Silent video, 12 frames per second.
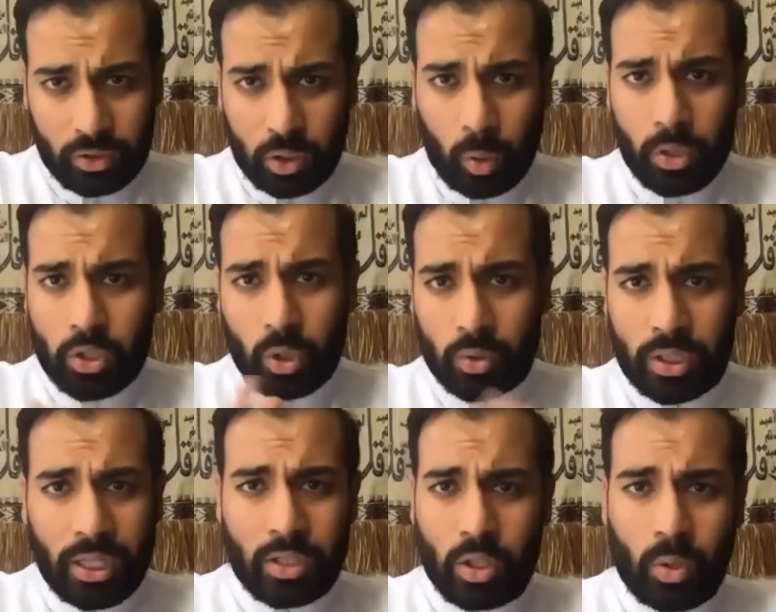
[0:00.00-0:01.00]
and so, say
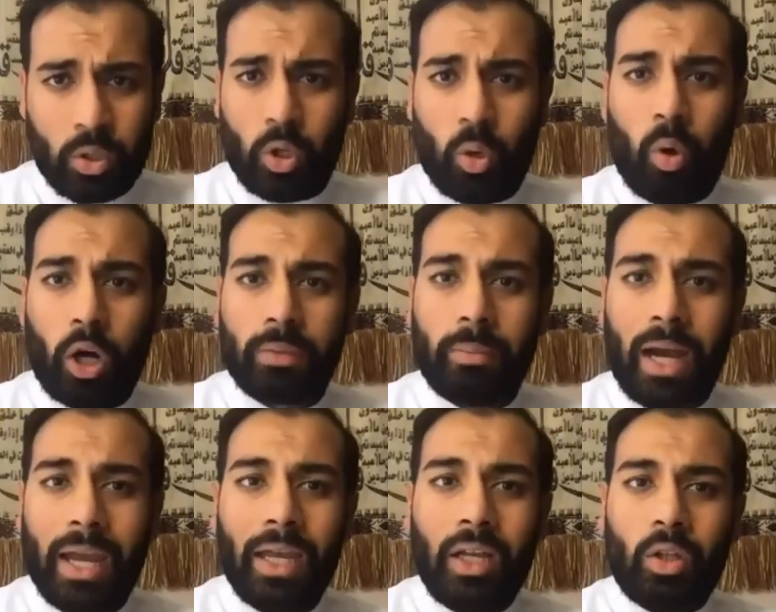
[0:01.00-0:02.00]
it, so and so walked
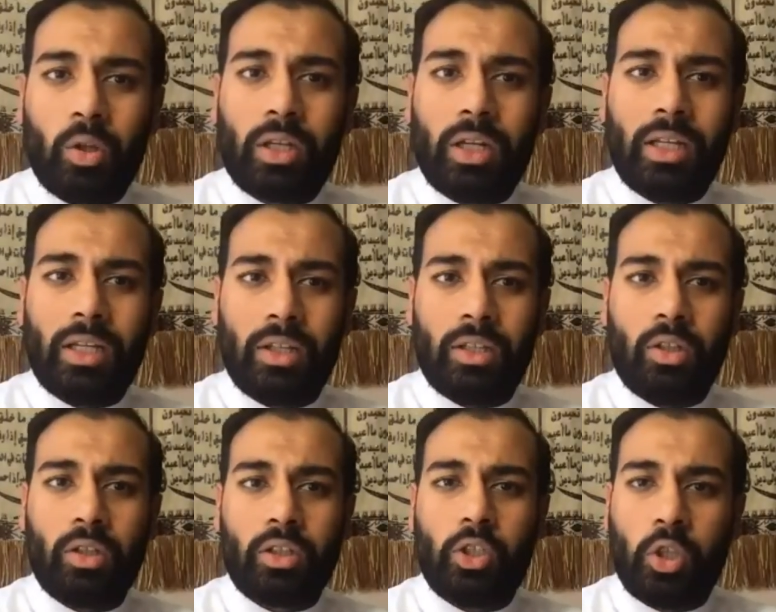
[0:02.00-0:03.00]
by. Look at
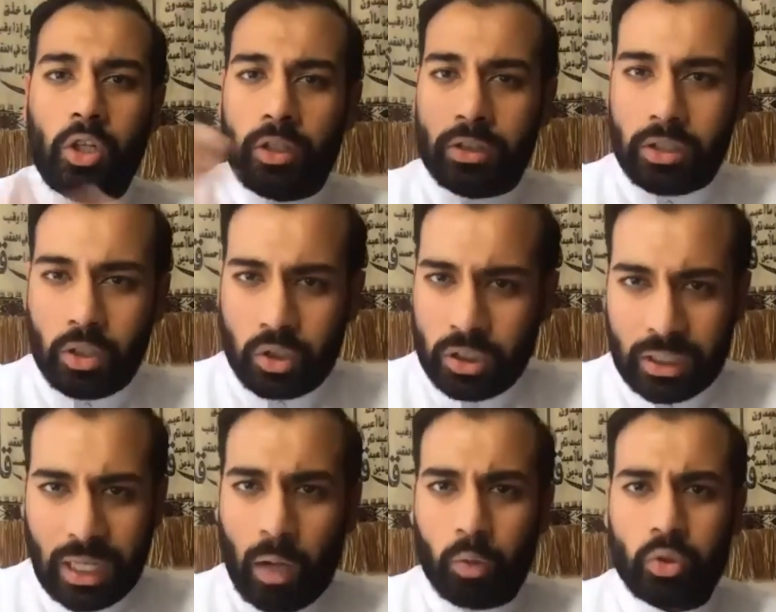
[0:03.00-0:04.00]
look. Did you hear? Did you see his
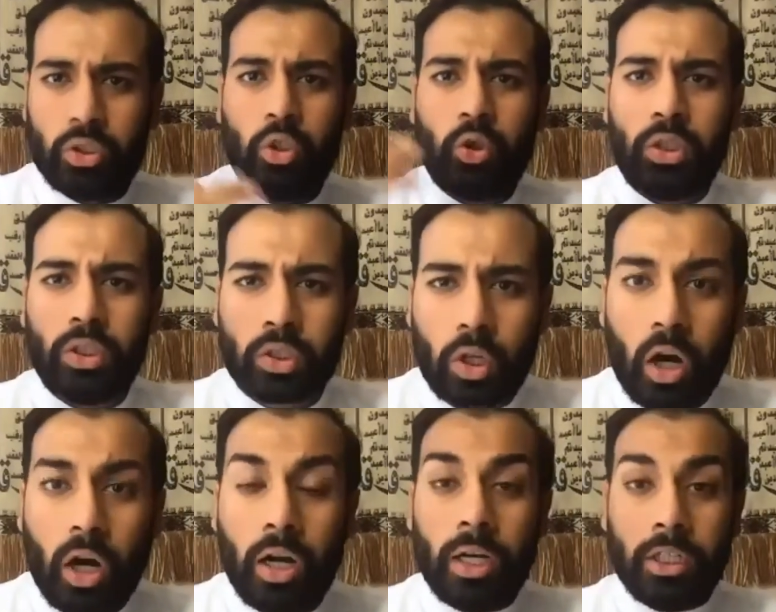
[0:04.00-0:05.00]
house? Did you see his
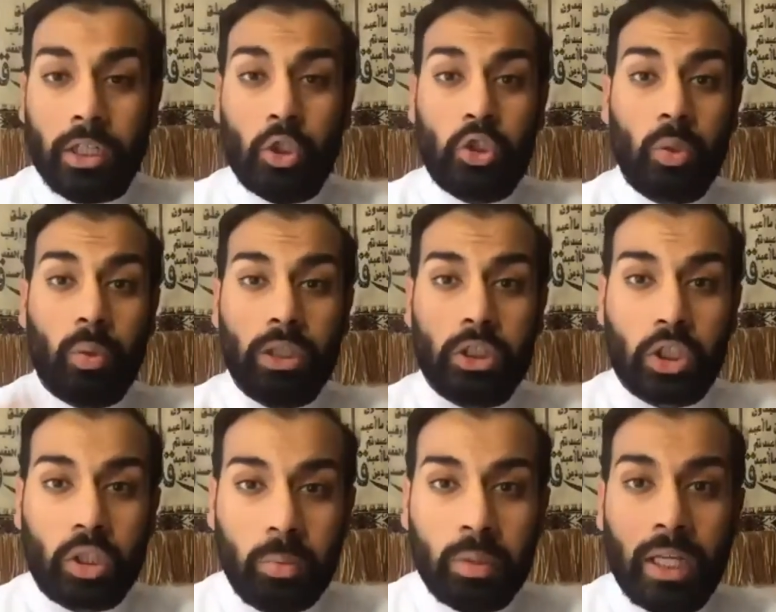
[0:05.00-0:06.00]
car? Did you see what he's
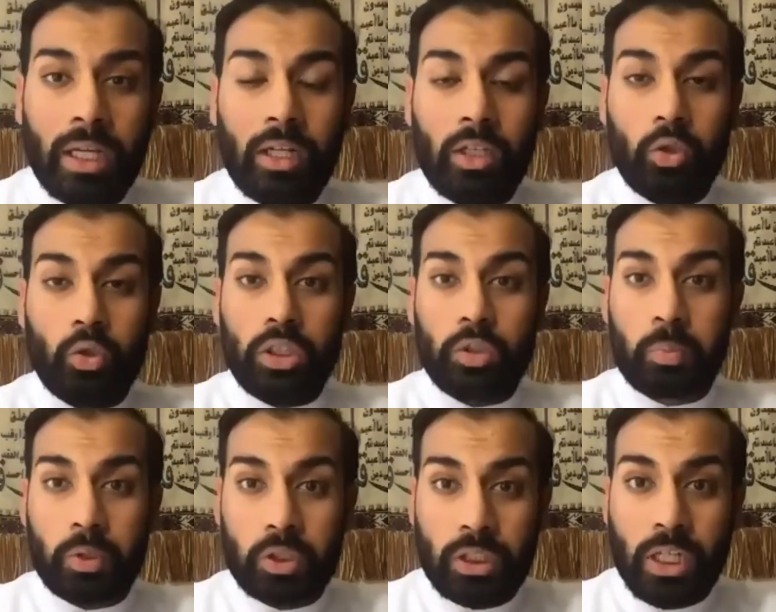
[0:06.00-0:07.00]
accumulated? Do you see his
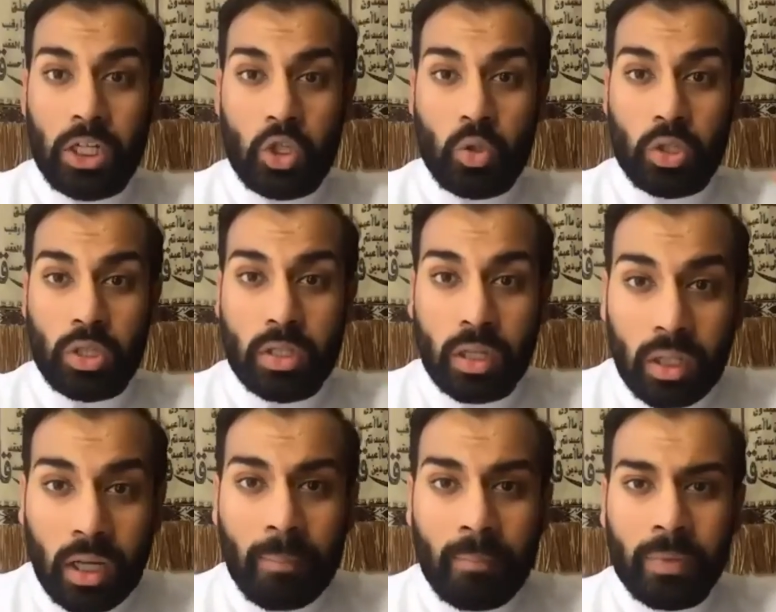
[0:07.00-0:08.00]
prestige? Do you see his
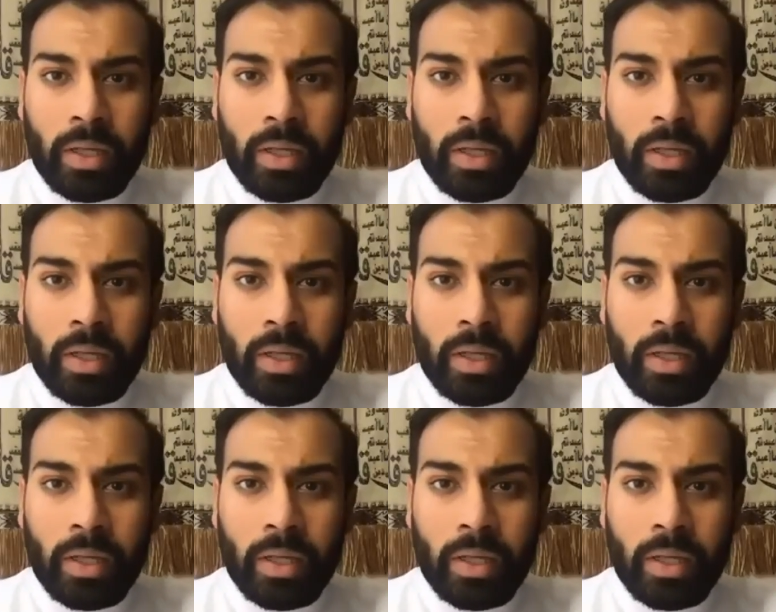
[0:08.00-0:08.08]
income?